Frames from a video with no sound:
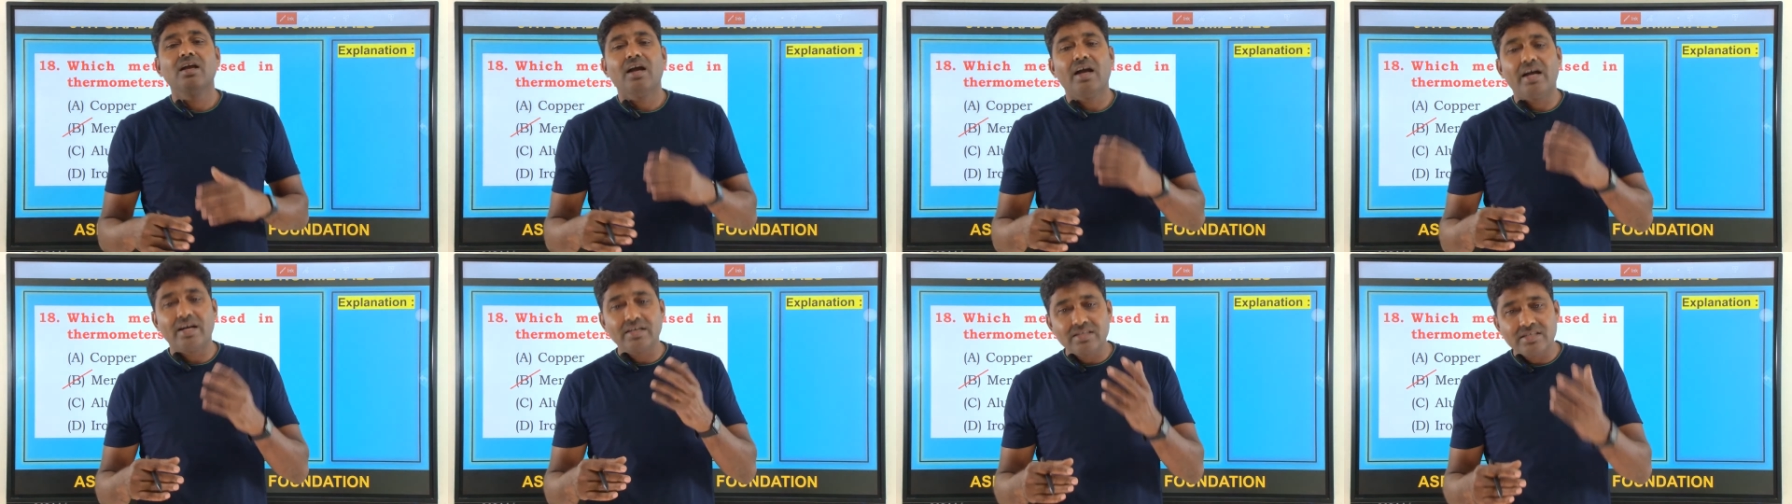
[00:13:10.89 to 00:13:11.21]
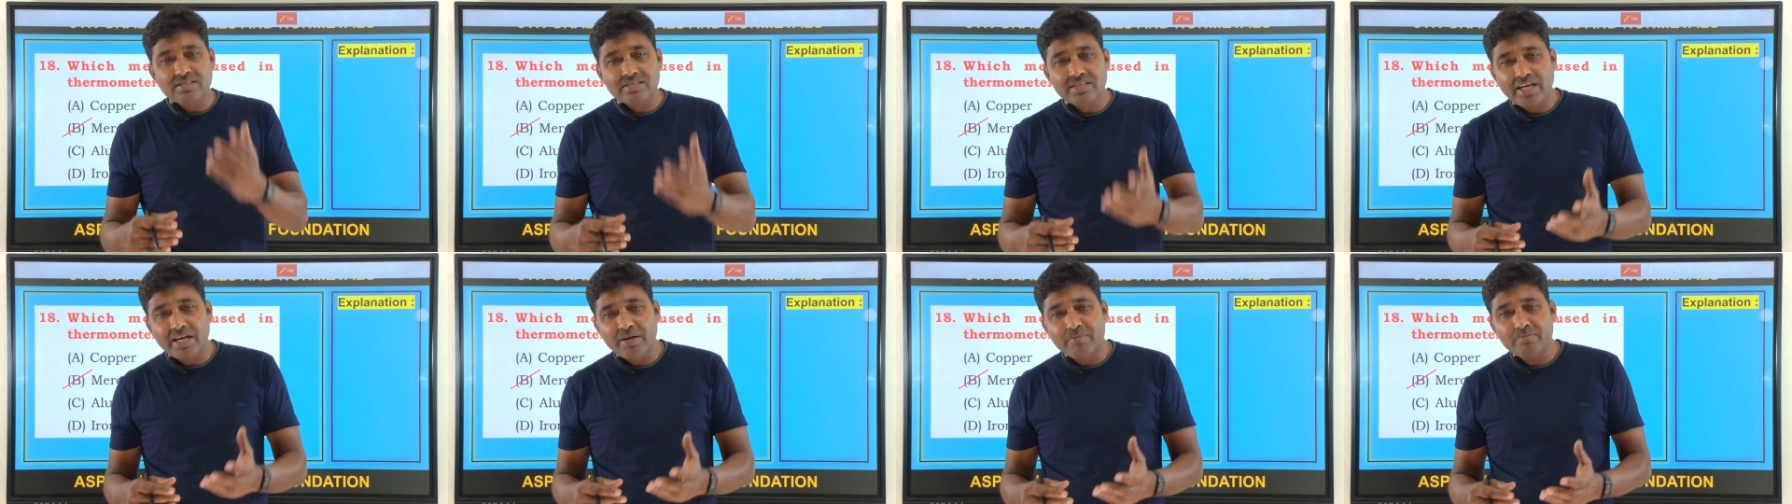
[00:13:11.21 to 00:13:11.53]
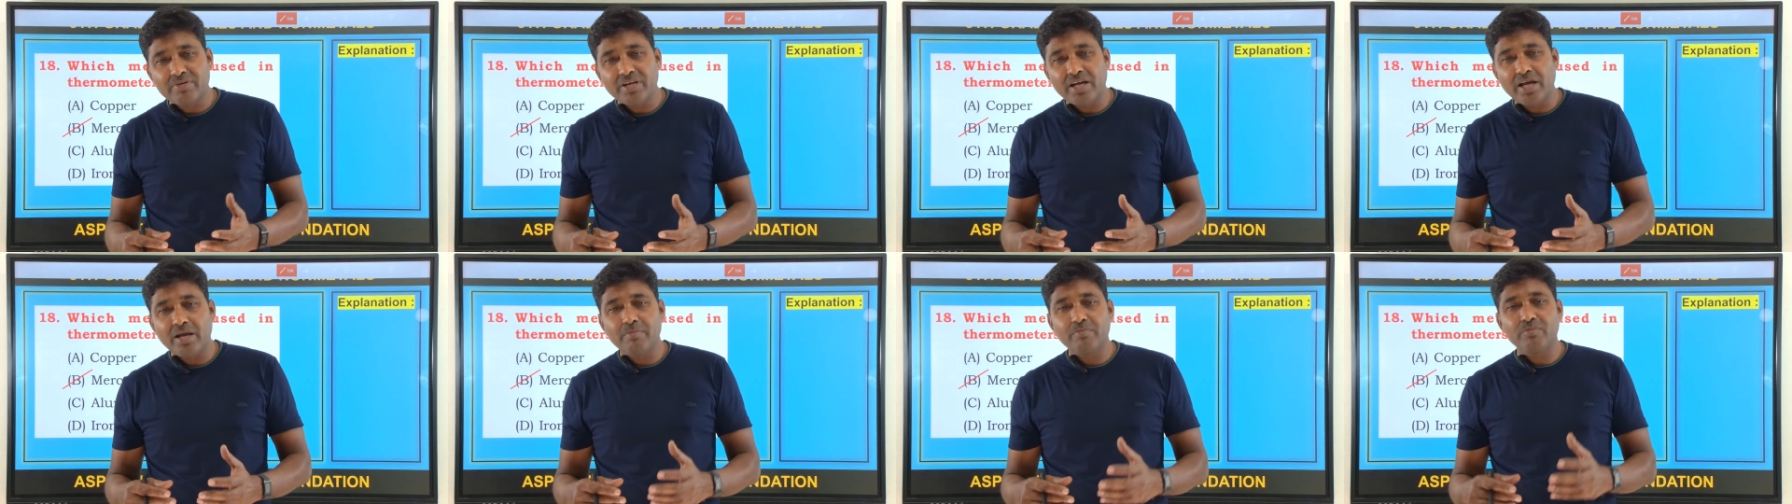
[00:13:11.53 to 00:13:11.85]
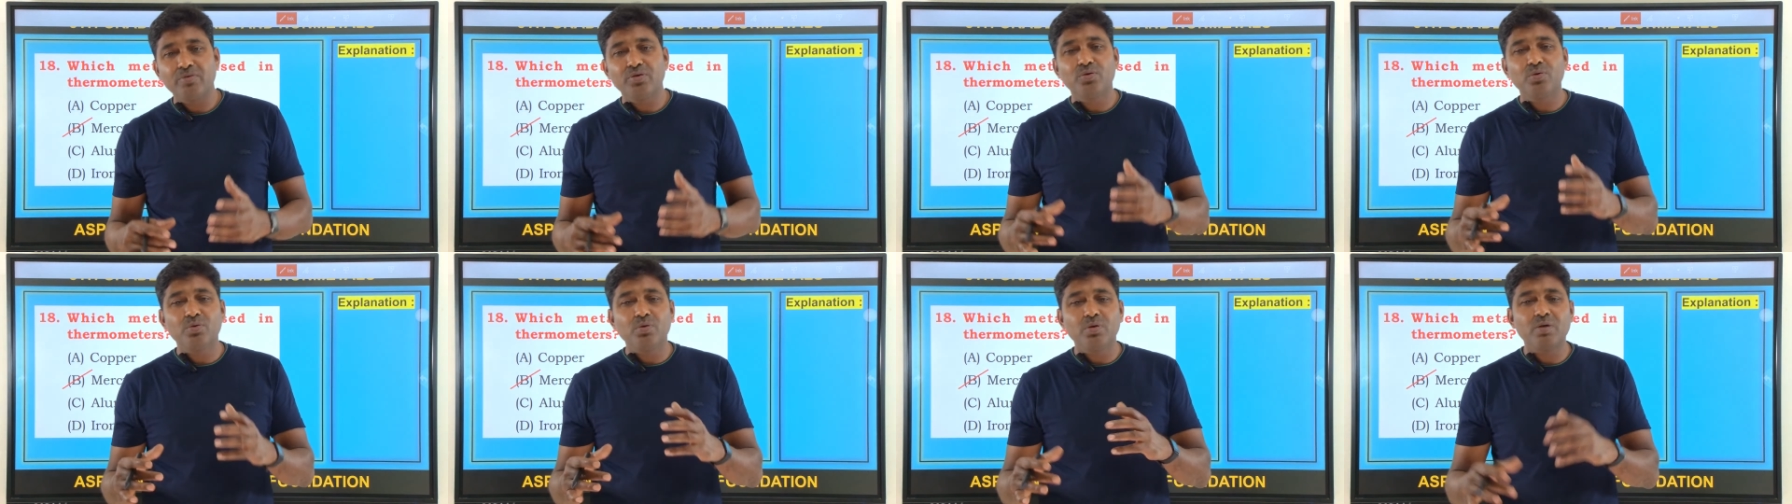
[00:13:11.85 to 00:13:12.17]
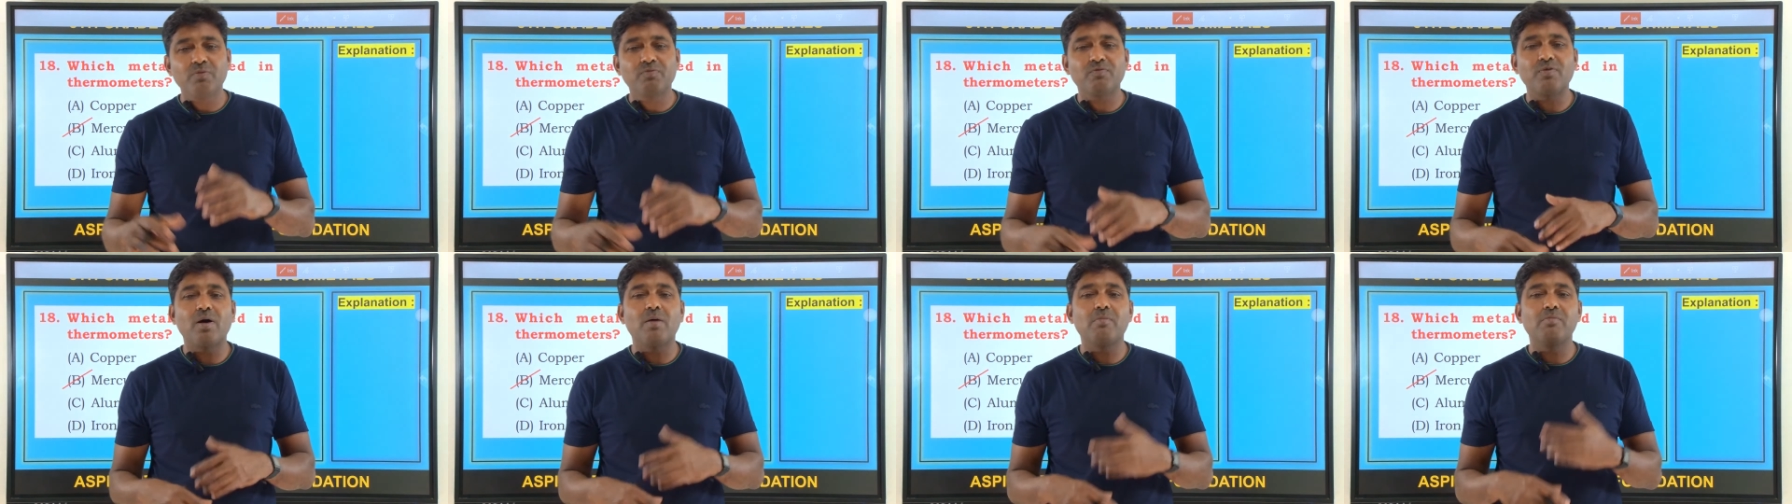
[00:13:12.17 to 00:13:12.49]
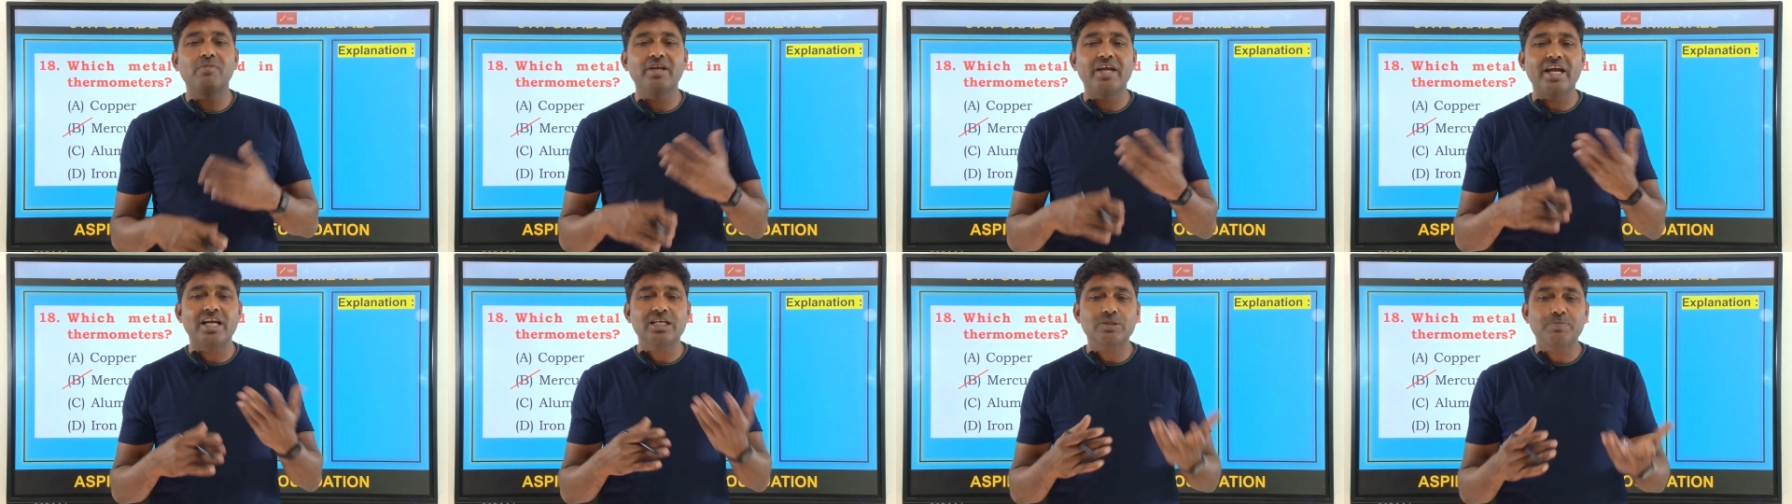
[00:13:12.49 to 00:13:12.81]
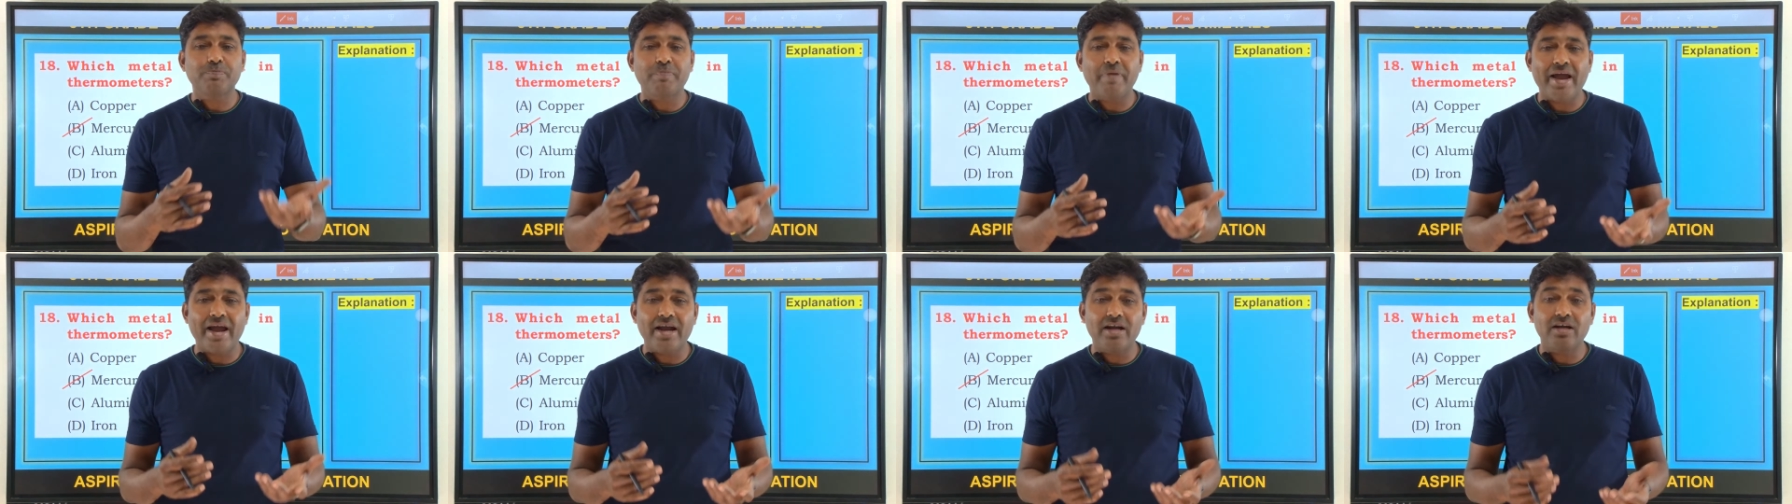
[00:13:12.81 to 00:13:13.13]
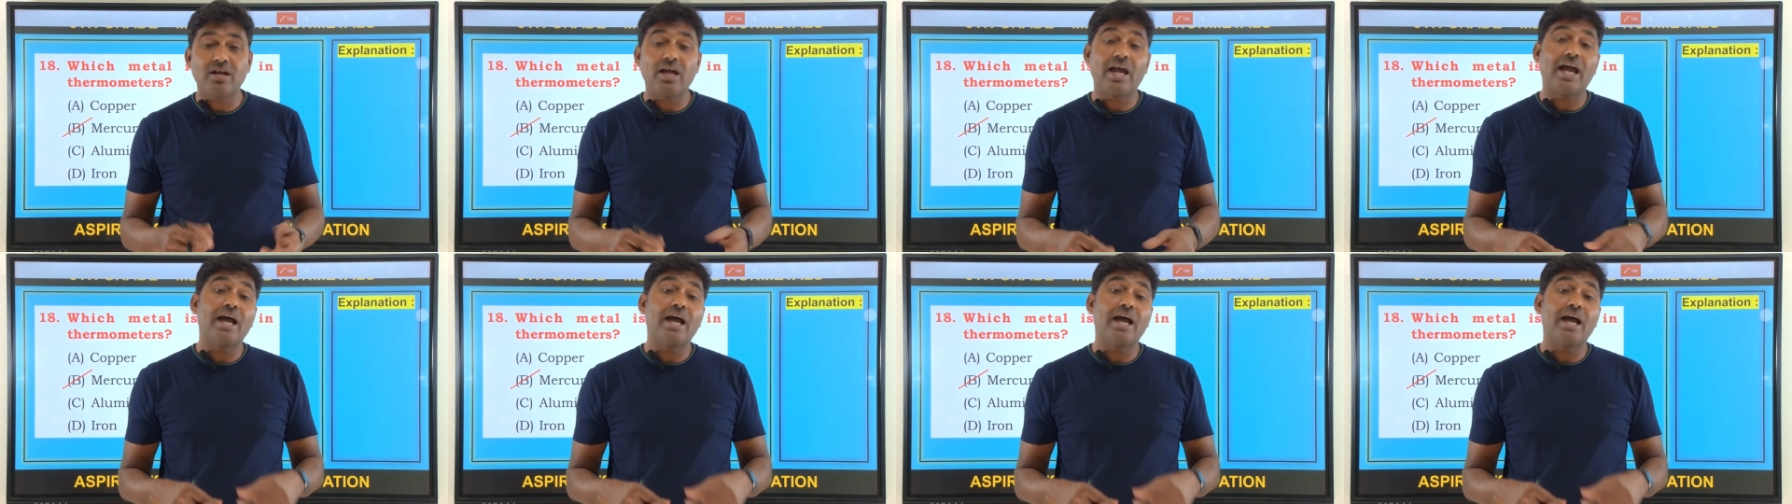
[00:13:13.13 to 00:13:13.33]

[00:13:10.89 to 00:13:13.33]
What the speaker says: at the same time uniformly expand,